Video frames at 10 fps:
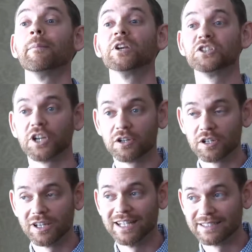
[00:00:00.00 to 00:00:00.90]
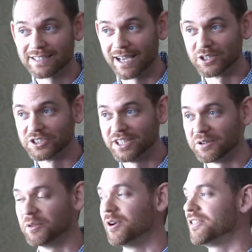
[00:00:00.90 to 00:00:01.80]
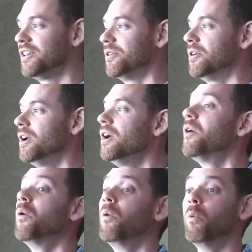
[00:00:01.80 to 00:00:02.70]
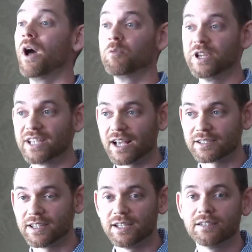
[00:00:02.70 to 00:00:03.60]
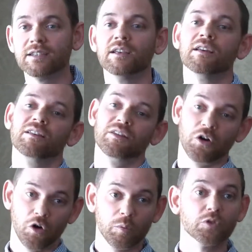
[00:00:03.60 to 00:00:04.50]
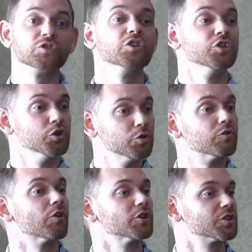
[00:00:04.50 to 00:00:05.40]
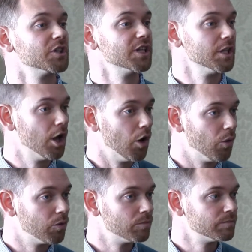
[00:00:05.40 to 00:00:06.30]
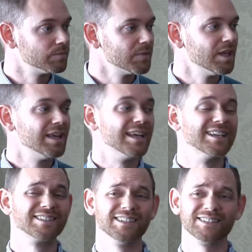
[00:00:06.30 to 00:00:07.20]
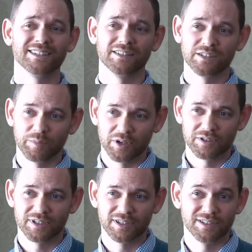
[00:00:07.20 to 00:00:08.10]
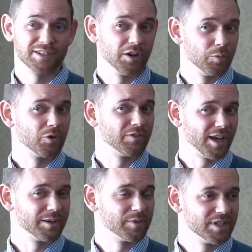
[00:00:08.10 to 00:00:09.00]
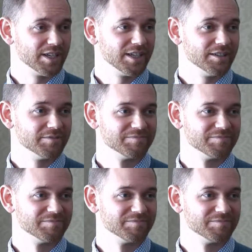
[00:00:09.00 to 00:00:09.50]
going to share a little insider secret with you. When we test these, they're almost universally low. Is this a conspiracy to sell more vitamin D?